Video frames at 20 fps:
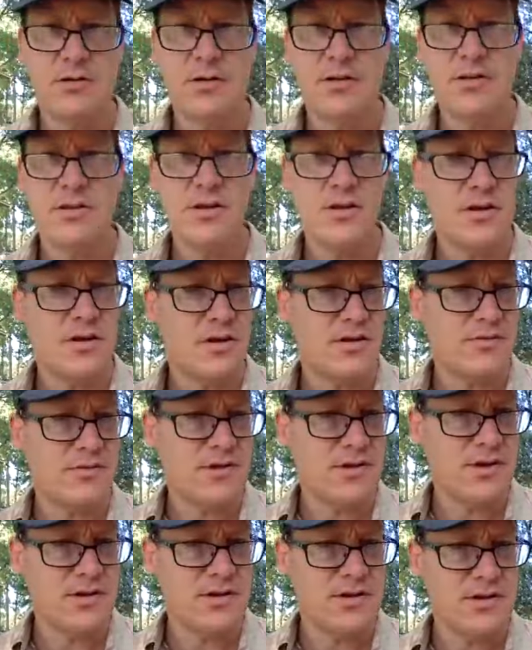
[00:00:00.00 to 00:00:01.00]
I think I've
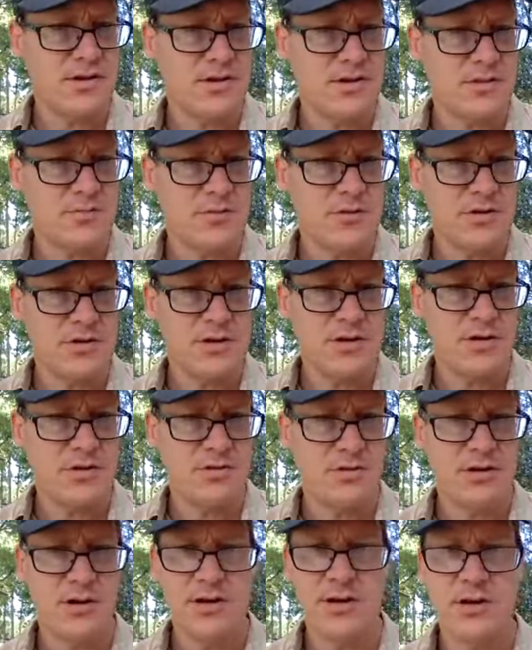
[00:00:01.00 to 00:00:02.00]
got that up there.
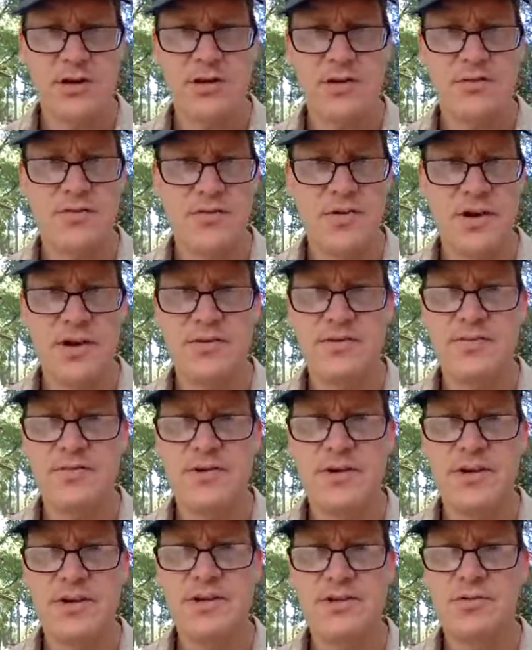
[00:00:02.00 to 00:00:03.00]
I'm going to hit invite
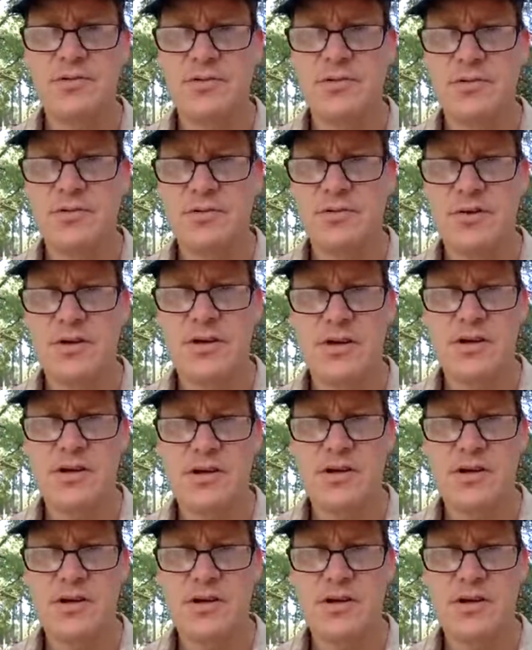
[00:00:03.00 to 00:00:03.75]
friends real quick.